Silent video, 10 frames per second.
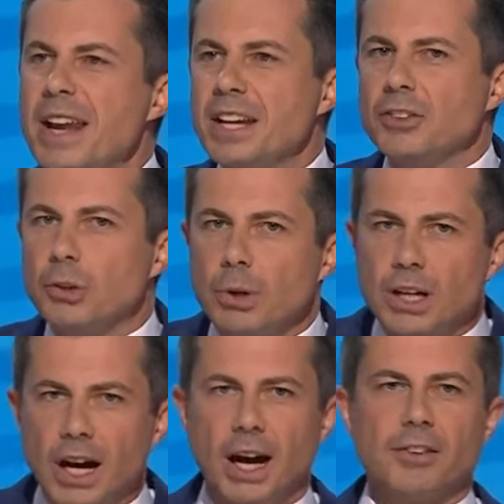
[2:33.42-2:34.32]
Committing
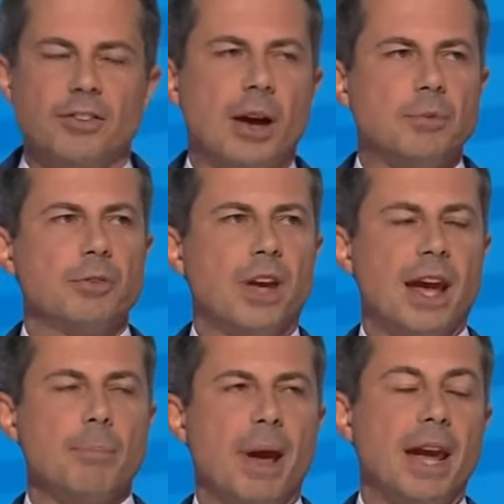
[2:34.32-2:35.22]
to a concept
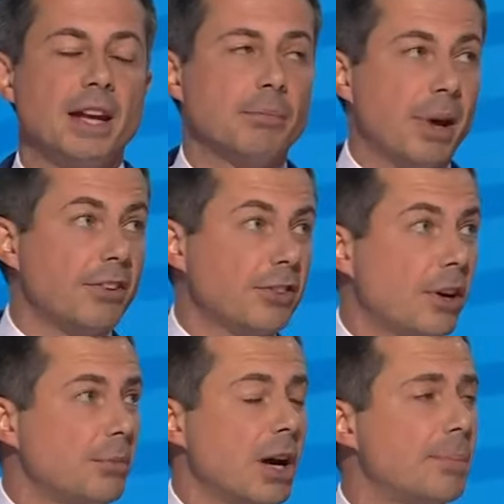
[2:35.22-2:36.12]
of campaigning
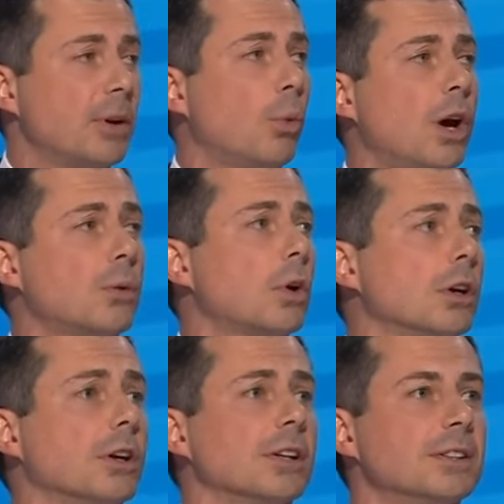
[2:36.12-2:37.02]
best summed up in
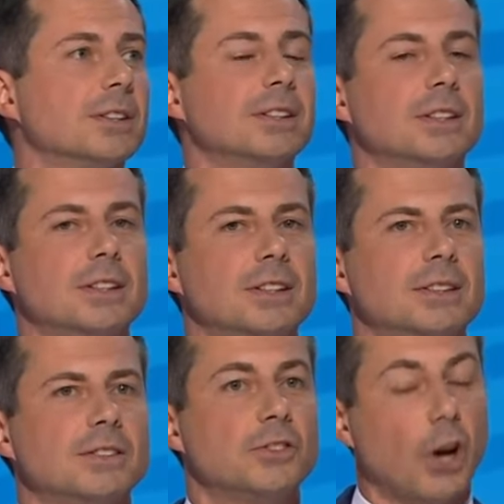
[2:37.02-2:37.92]
one word
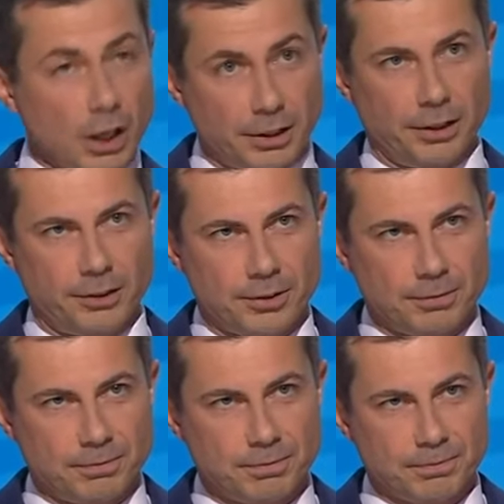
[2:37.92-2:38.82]

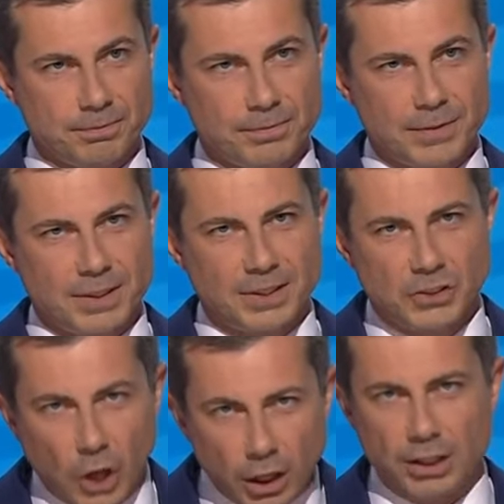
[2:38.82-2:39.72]
darkness.
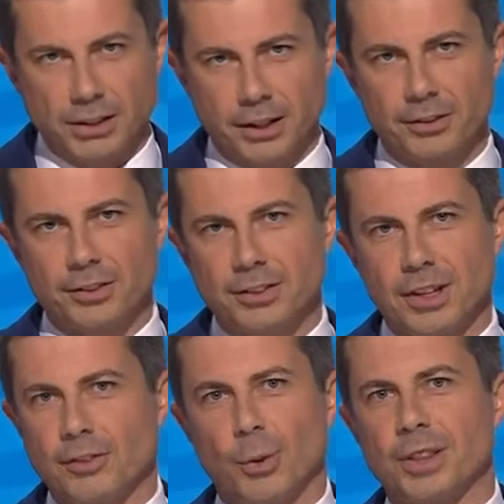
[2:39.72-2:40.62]

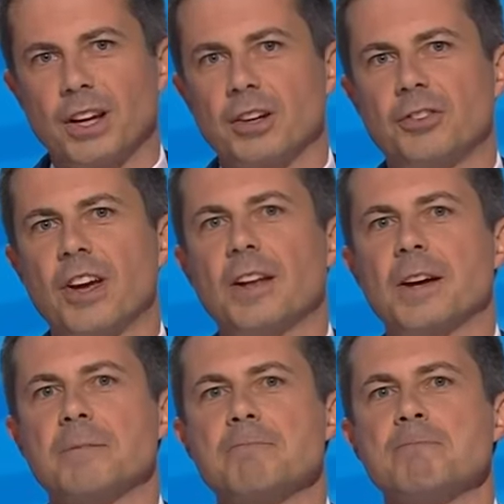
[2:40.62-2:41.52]
Darkness is what they are
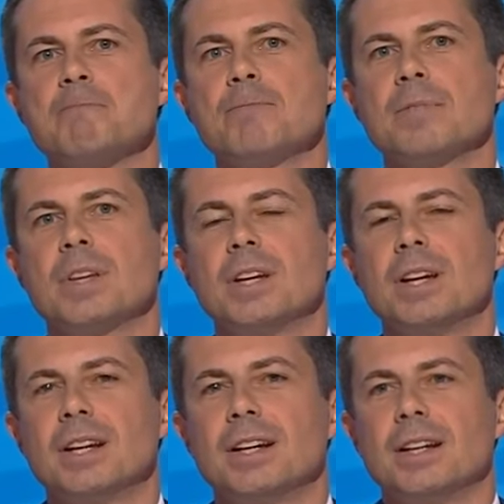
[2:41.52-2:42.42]
selling.
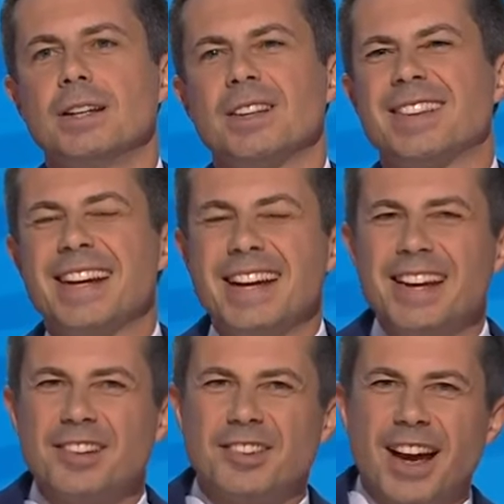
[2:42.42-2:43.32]
The
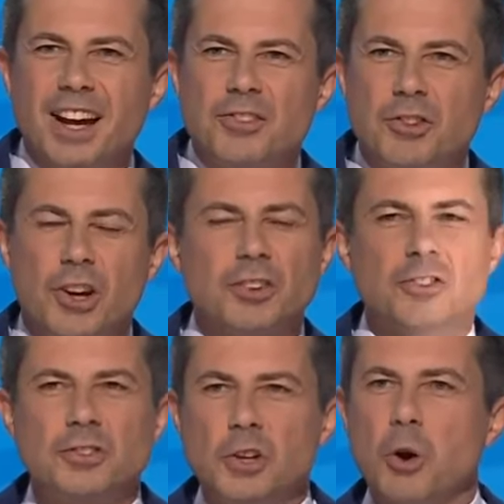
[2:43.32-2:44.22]
thing is, I
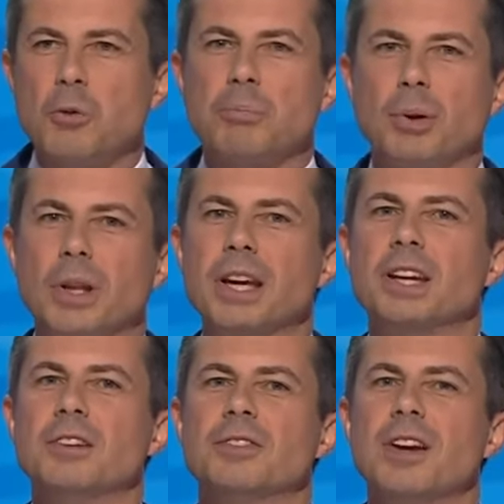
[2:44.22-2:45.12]
just don't
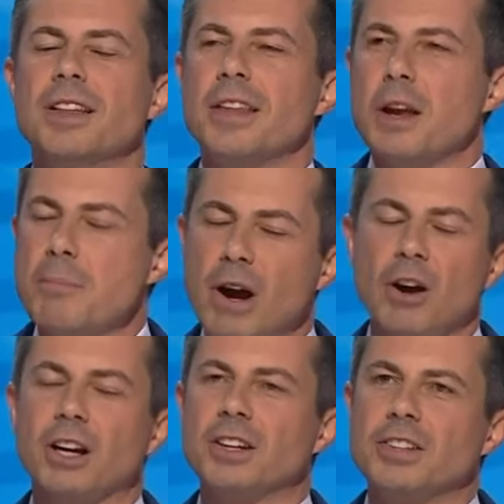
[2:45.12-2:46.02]
believe that
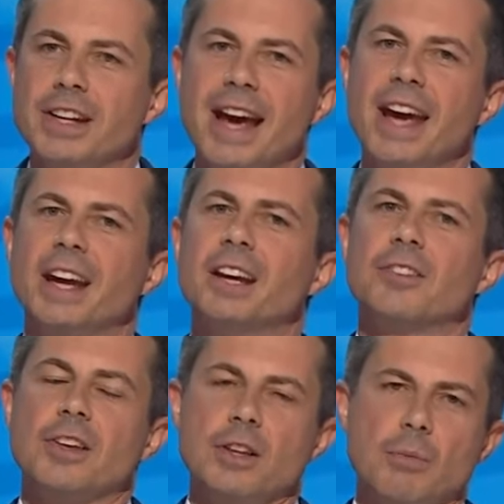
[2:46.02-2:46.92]
America
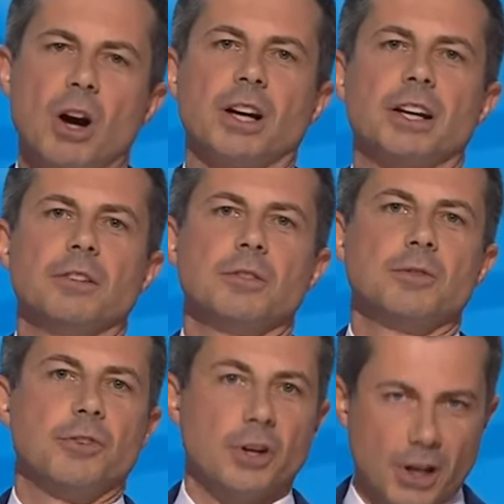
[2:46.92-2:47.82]
today is in the
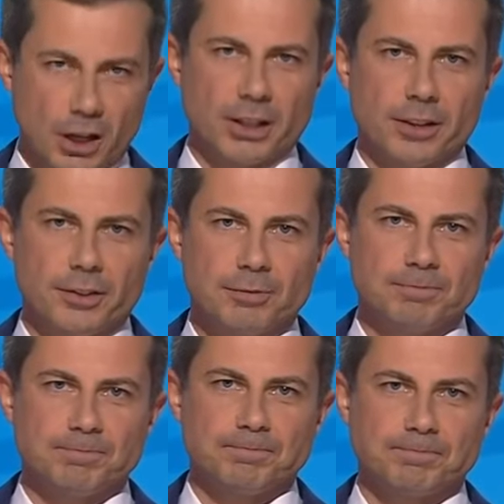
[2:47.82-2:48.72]
market for
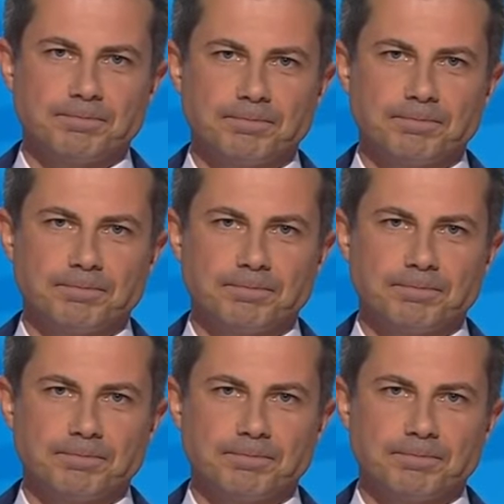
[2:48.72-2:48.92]
darkness.